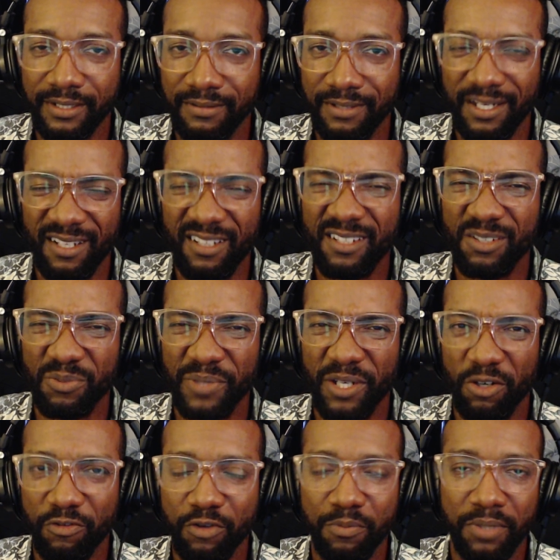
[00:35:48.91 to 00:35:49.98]
a little bit
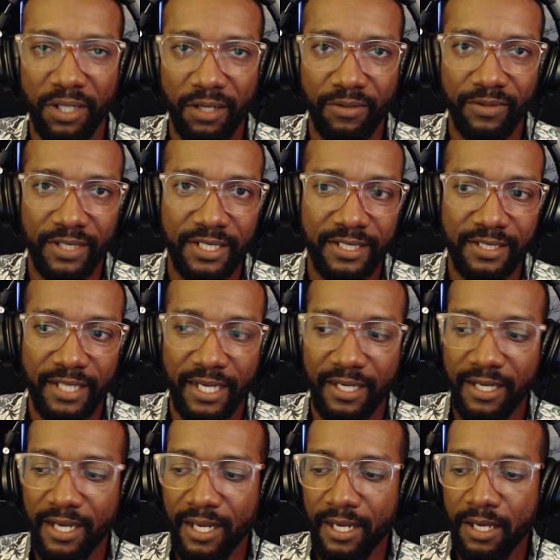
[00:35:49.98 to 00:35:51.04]
overblown, is that
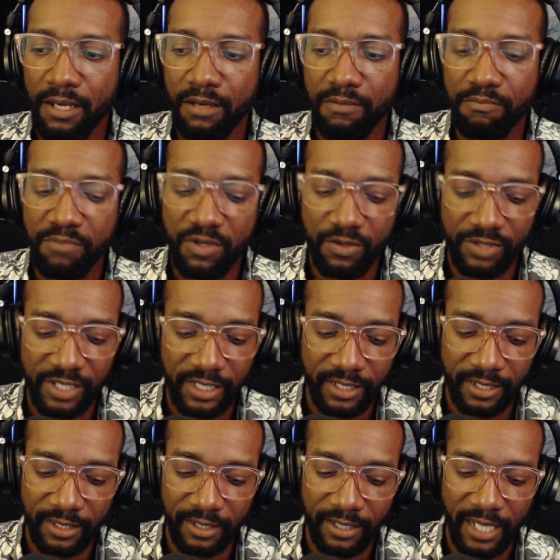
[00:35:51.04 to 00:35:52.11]
music
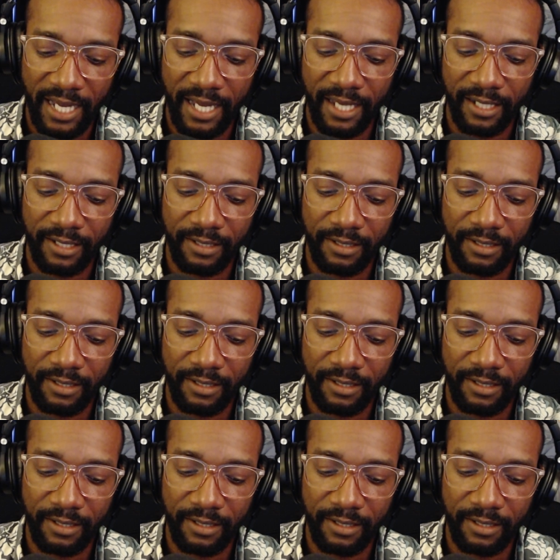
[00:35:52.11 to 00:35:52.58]
that